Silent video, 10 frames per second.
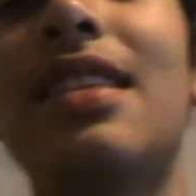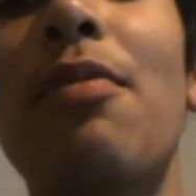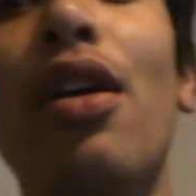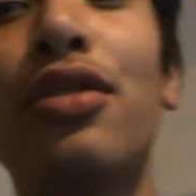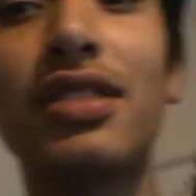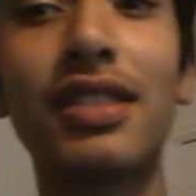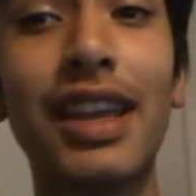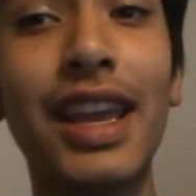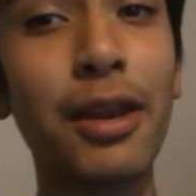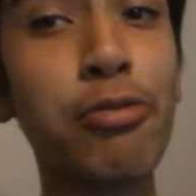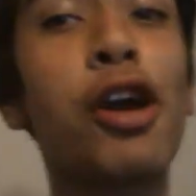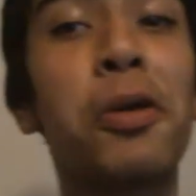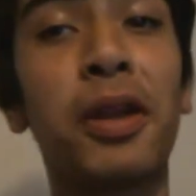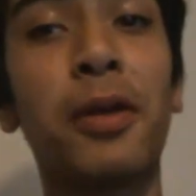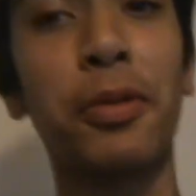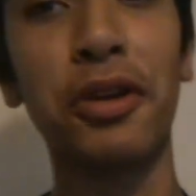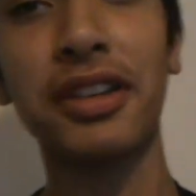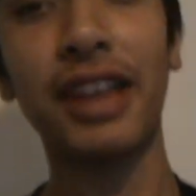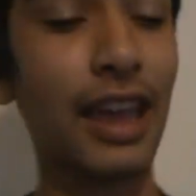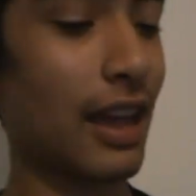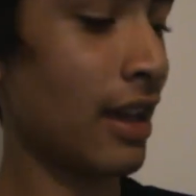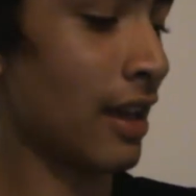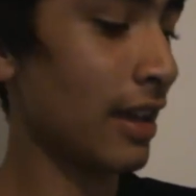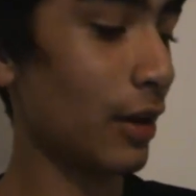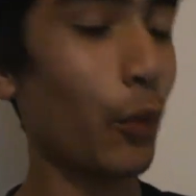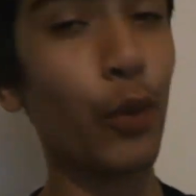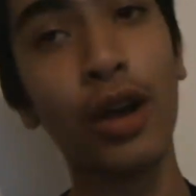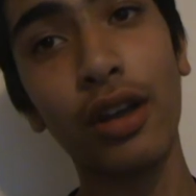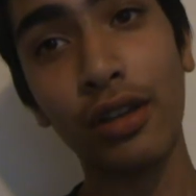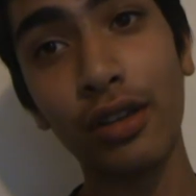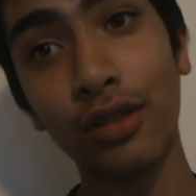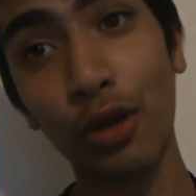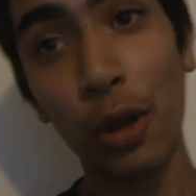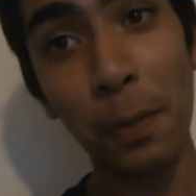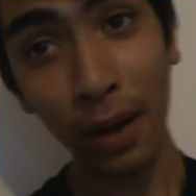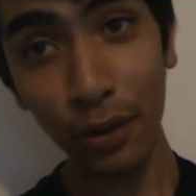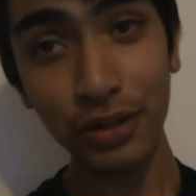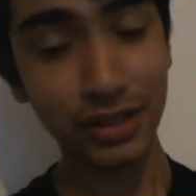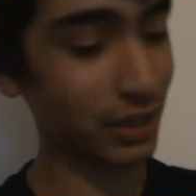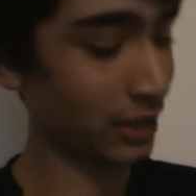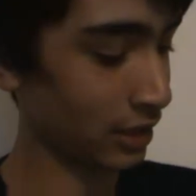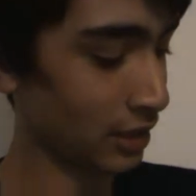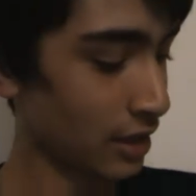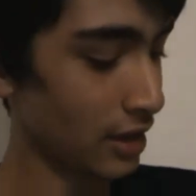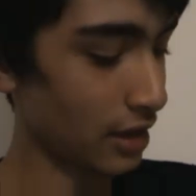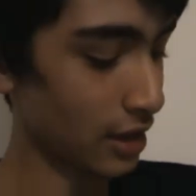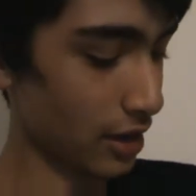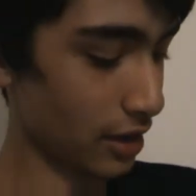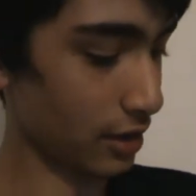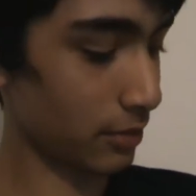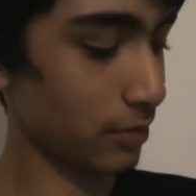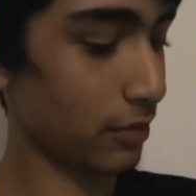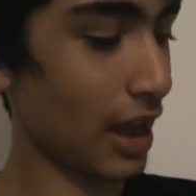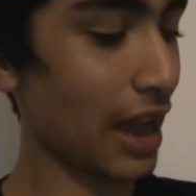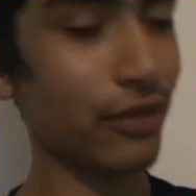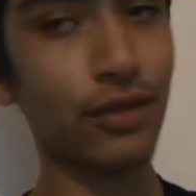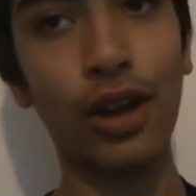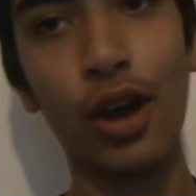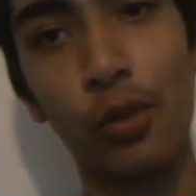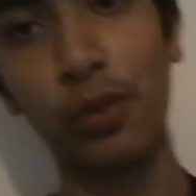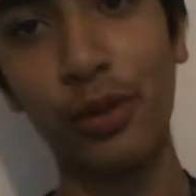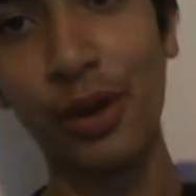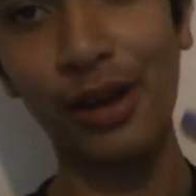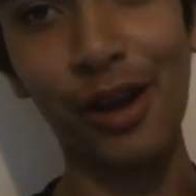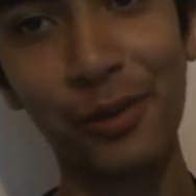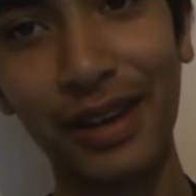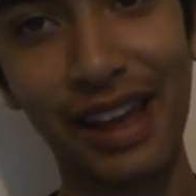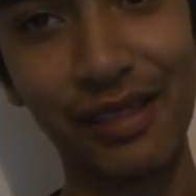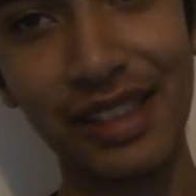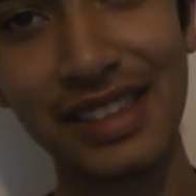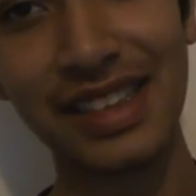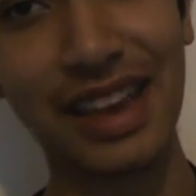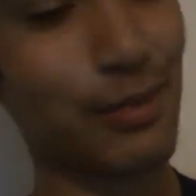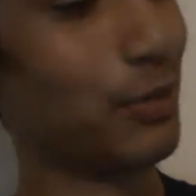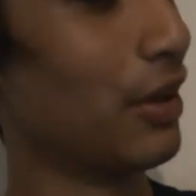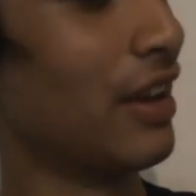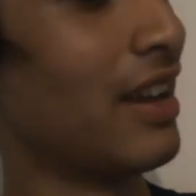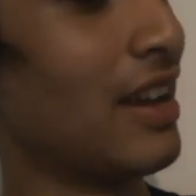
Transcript: the most inappropriate book to get through your post. Um, I haven't op opened it out this yet, but